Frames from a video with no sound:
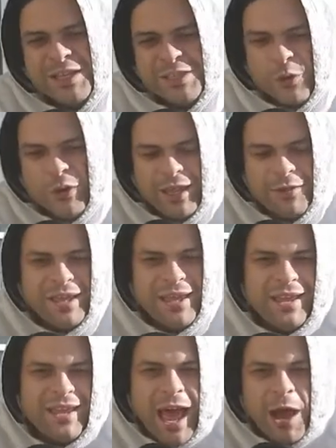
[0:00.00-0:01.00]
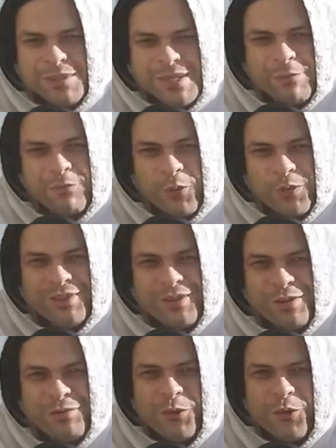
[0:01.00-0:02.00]
So I was at
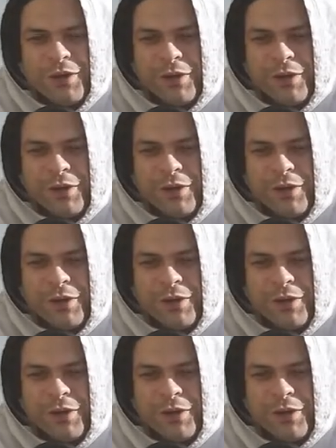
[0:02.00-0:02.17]
434, and it